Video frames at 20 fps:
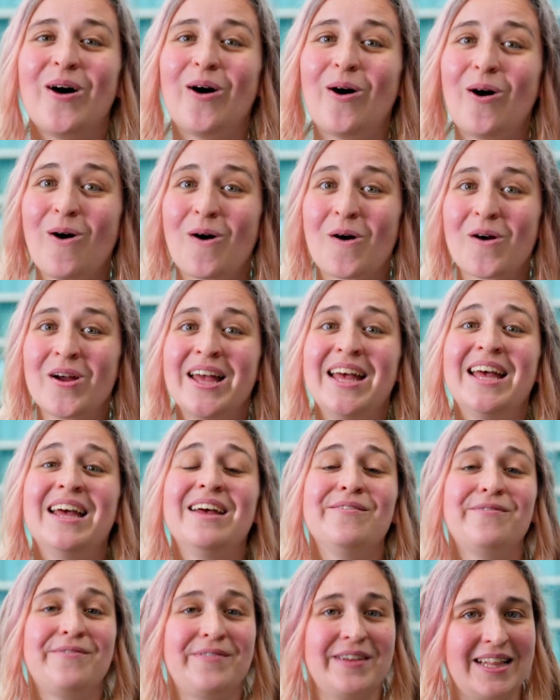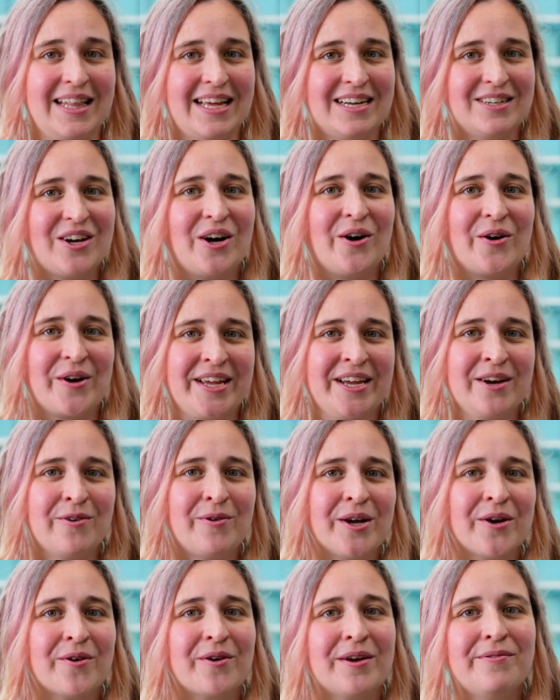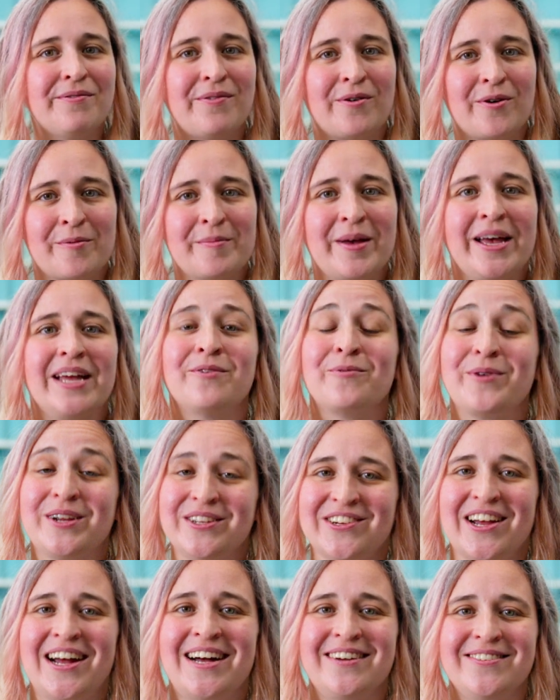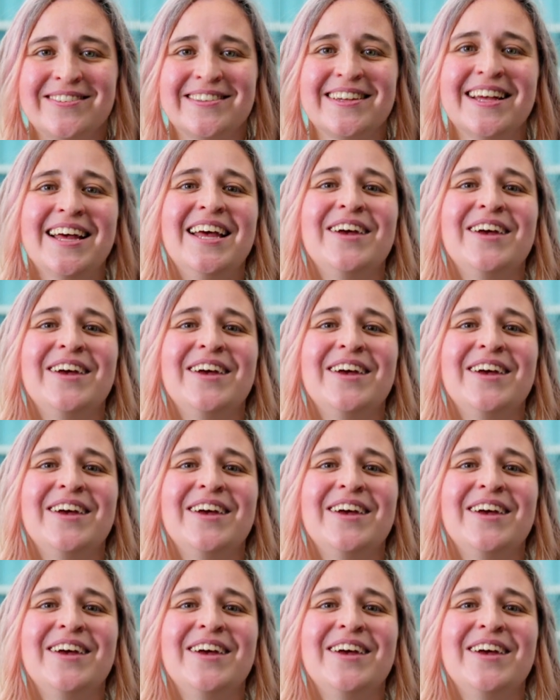or fill out our inquiry form and reach out.